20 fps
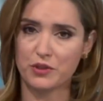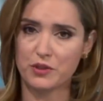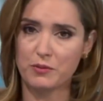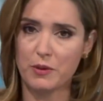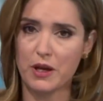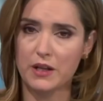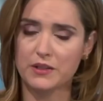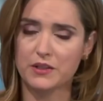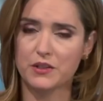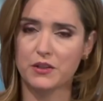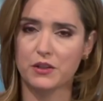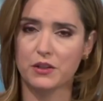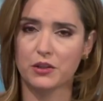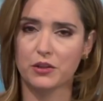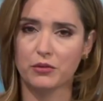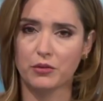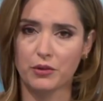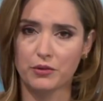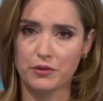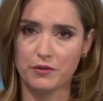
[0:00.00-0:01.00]
response to the
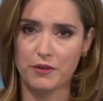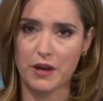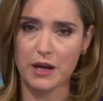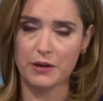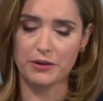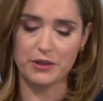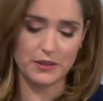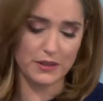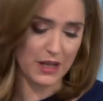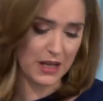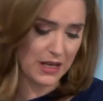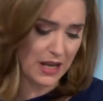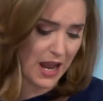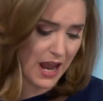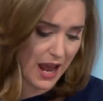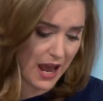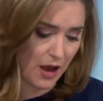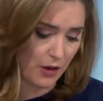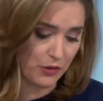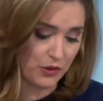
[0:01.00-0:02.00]
coronavirus and
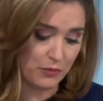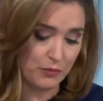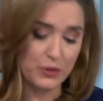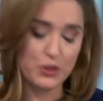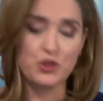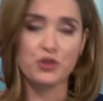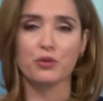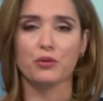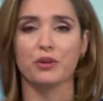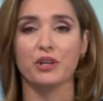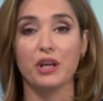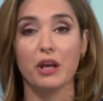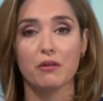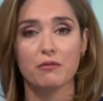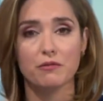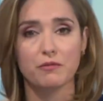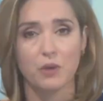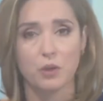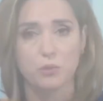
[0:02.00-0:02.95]
how the majority of